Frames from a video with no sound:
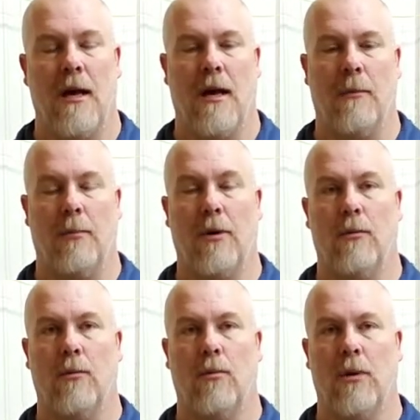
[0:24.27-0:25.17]

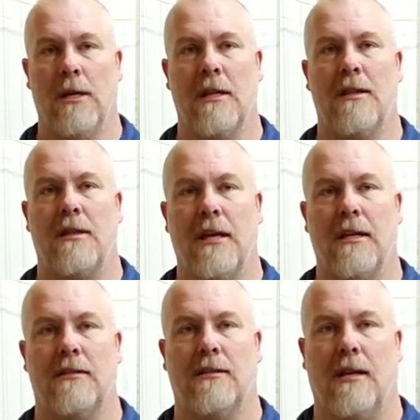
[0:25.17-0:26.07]
But one of the
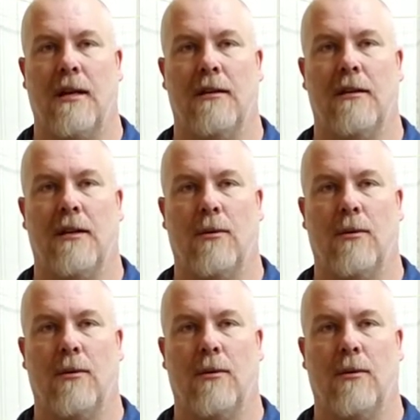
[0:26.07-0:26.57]
things that